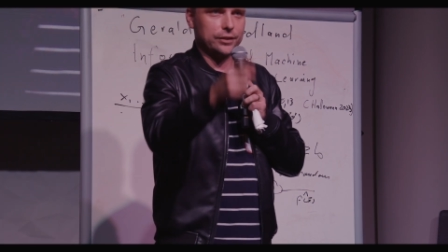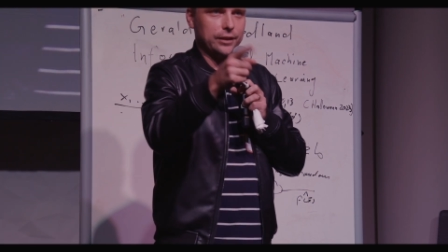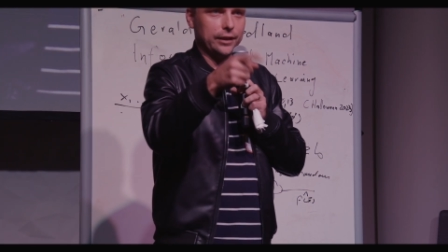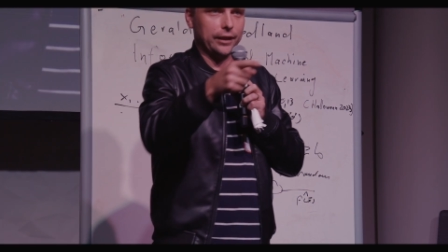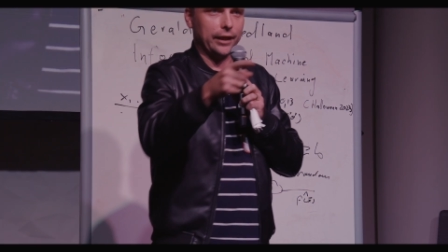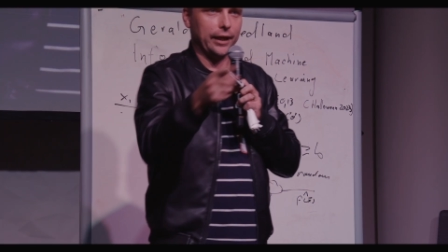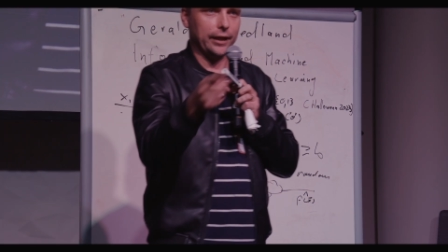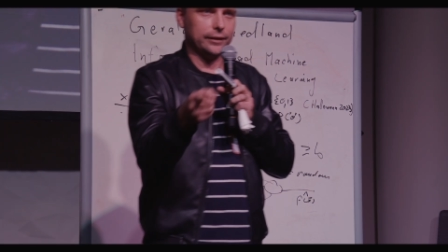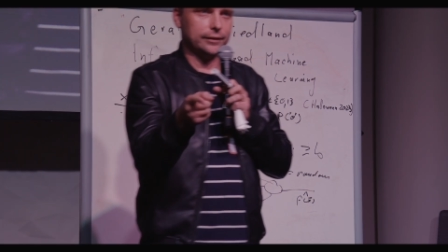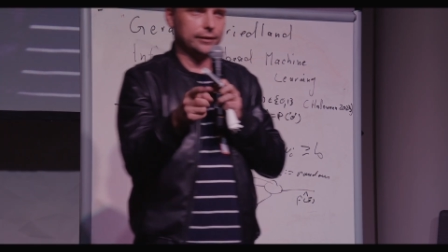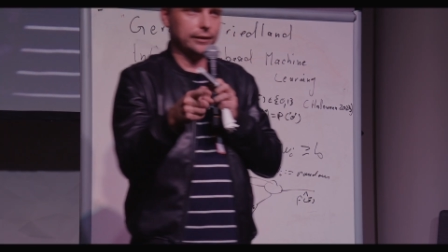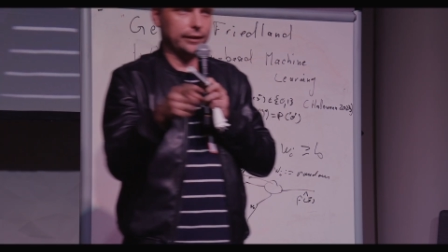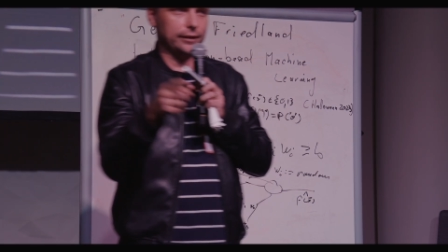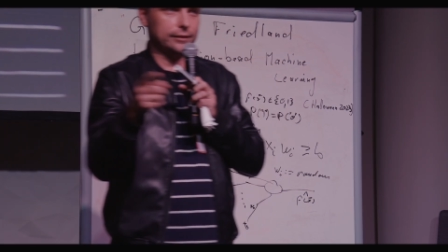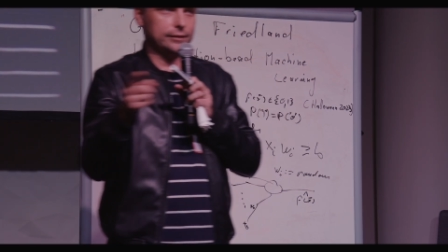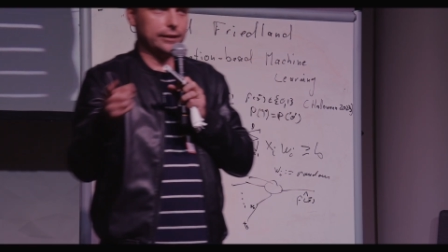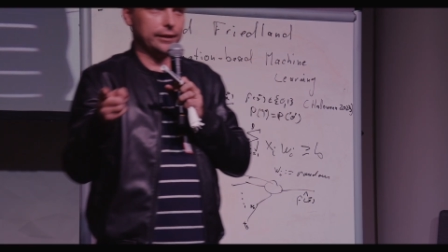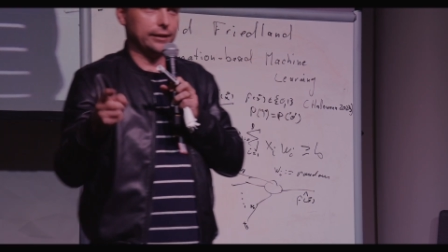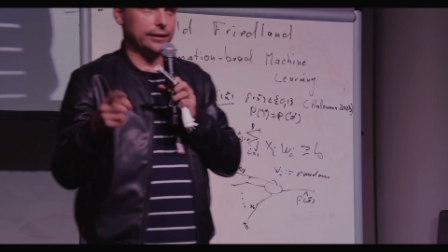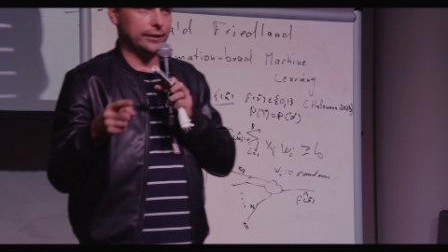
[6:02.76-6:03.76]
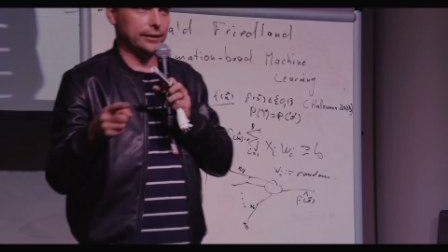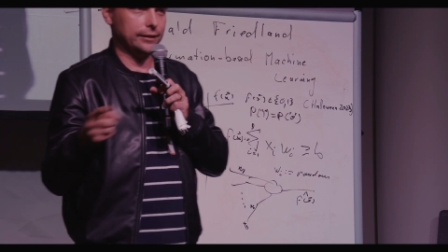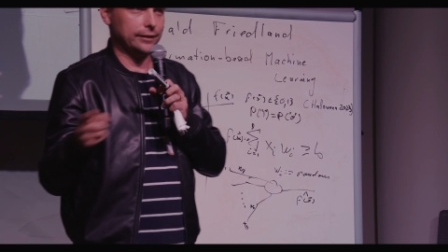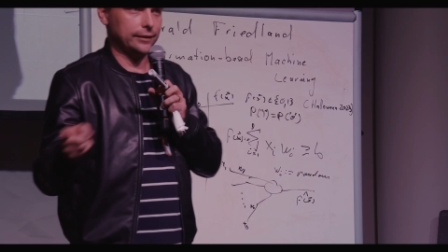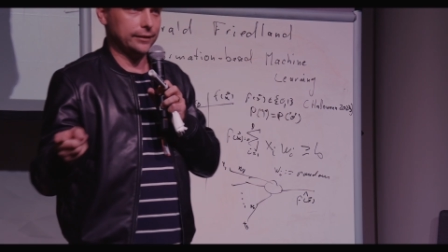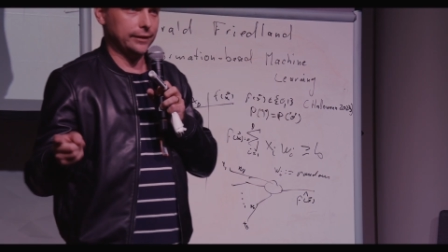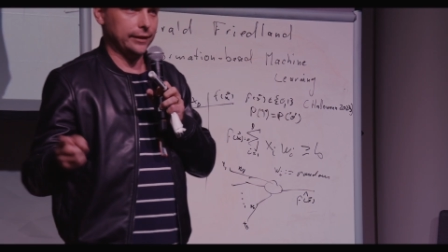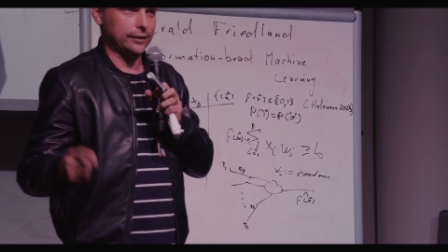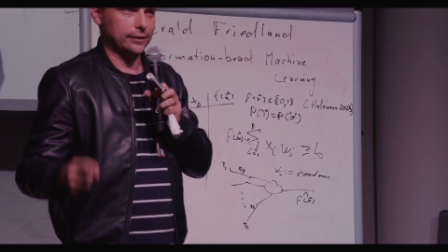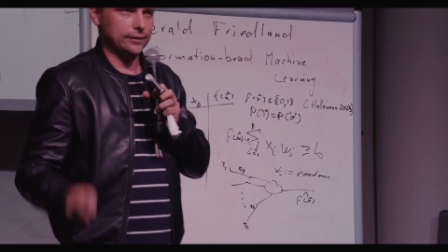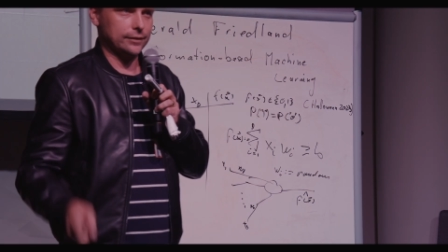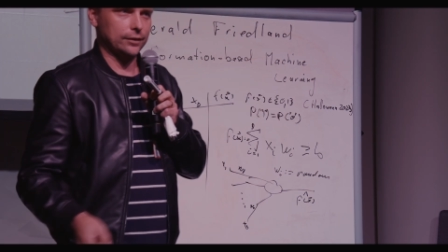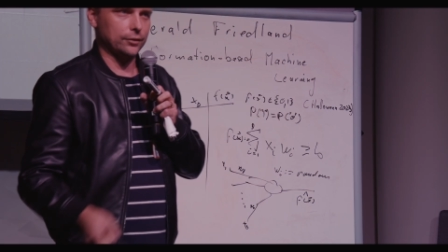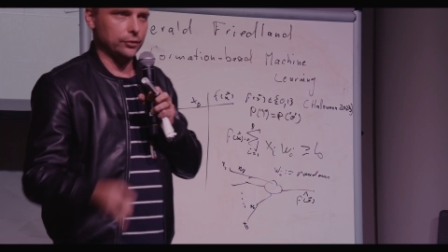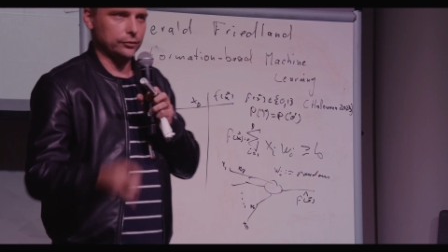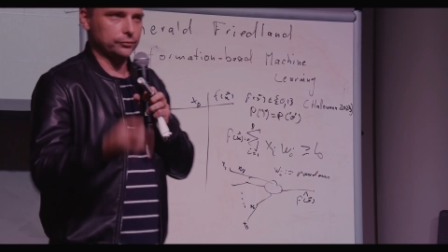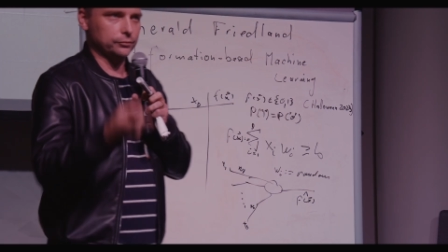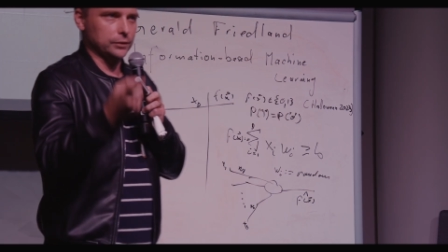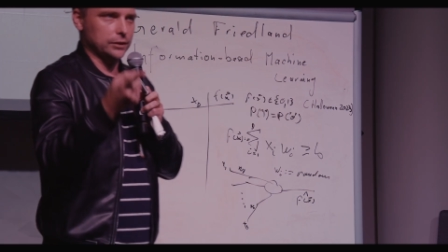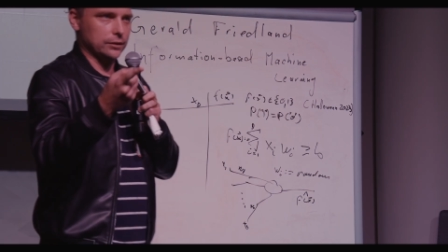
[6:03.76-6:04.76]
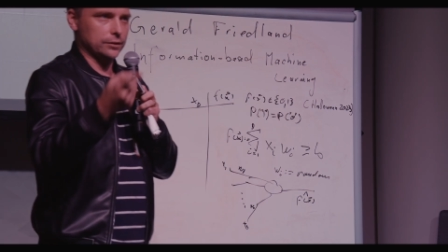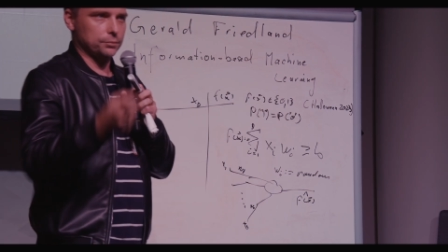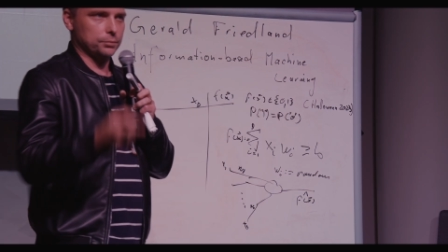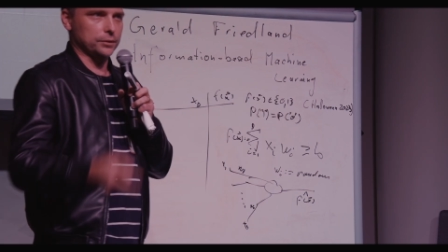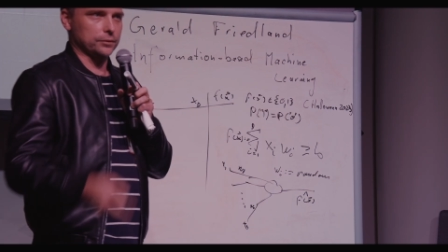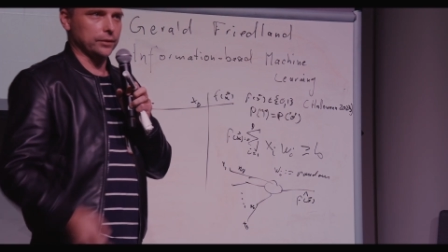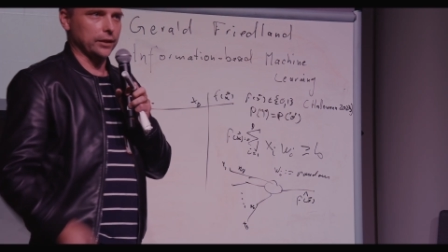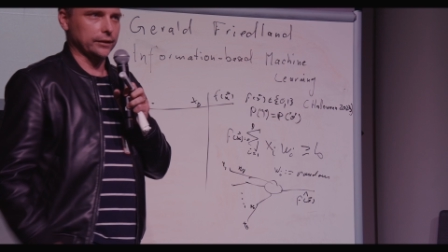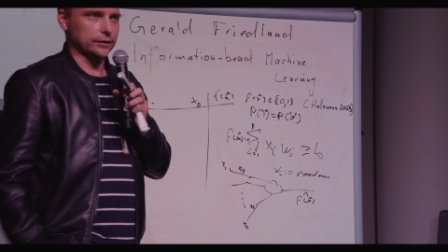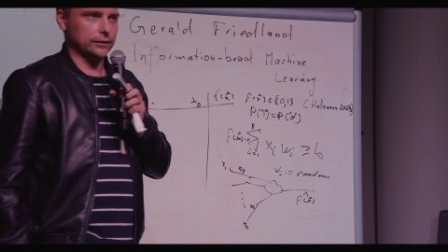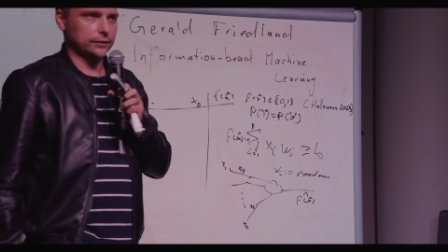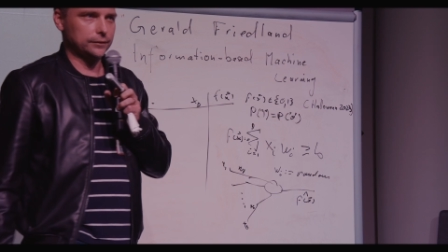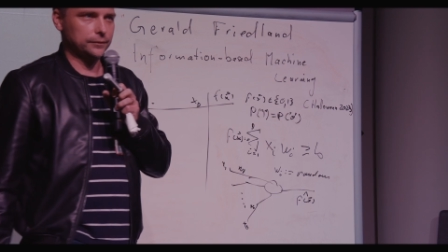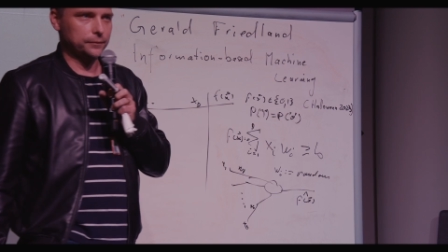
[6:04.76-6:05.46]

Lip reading: say head, tails, head, head, head, tails, how often will this be right?